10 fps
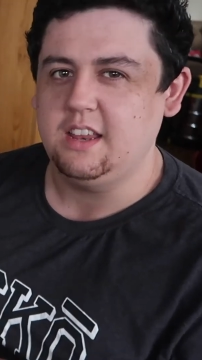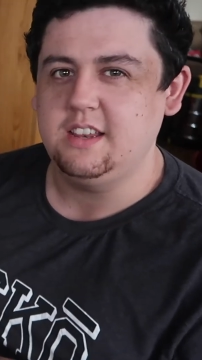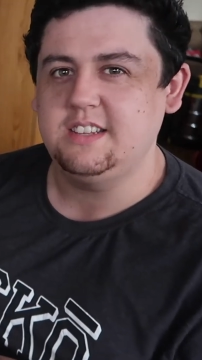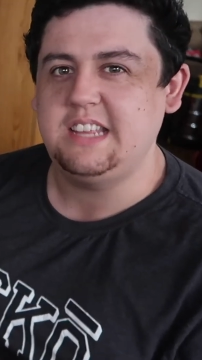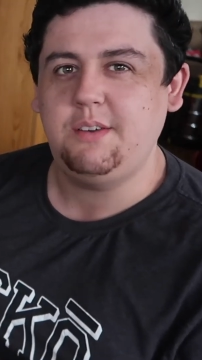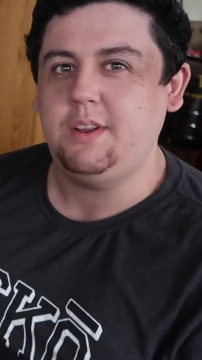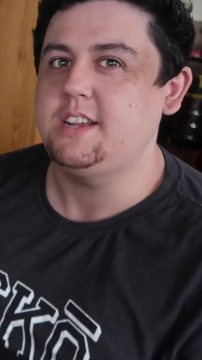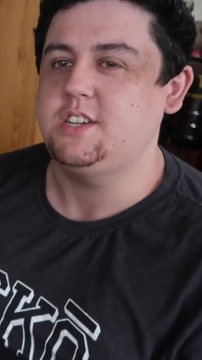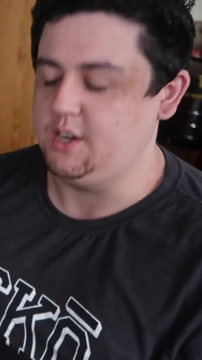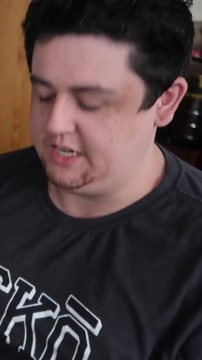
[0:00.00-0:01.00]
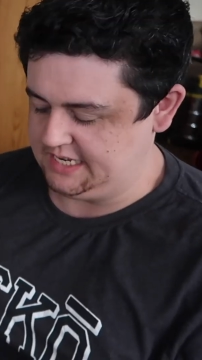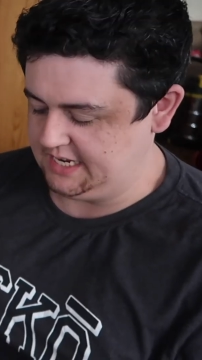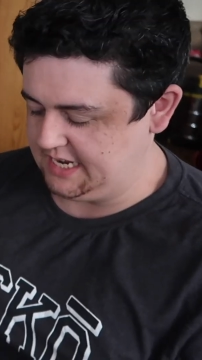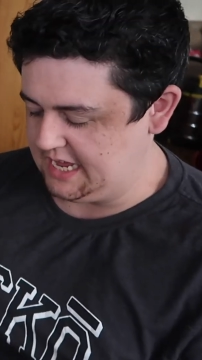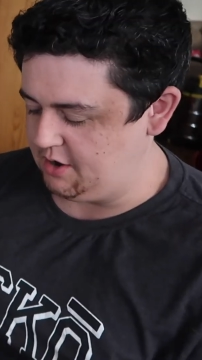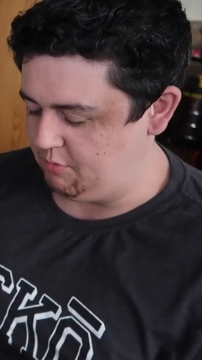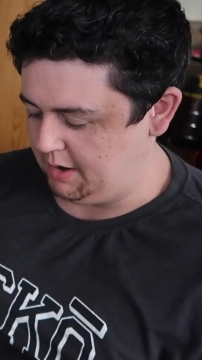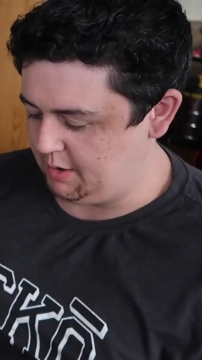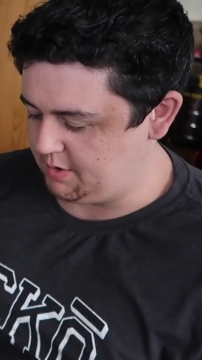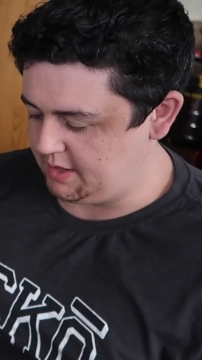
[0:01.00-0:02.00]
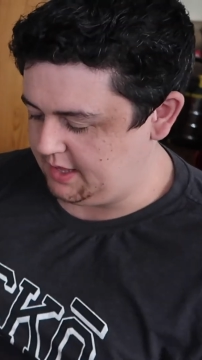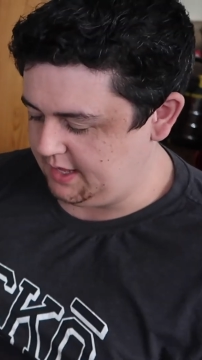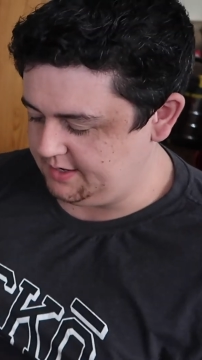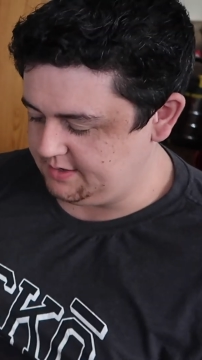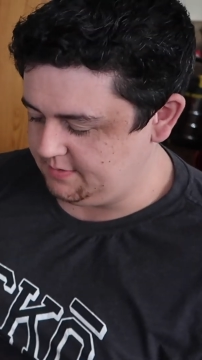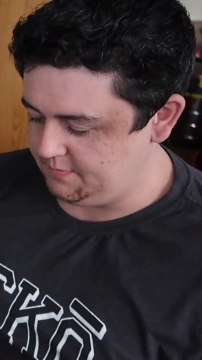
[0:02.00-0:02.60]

Does anyone actually sit down and read one of these?